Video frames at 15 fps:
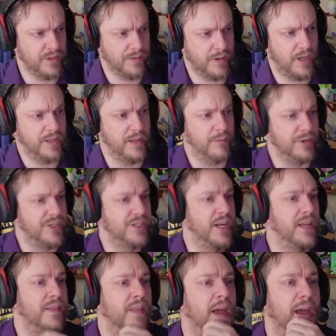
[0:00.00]
And then we just
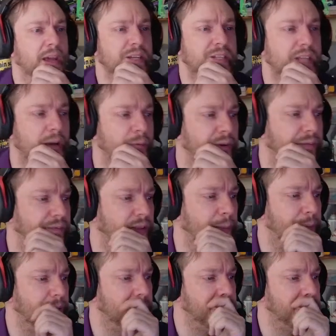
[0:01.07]
take this and we flip it.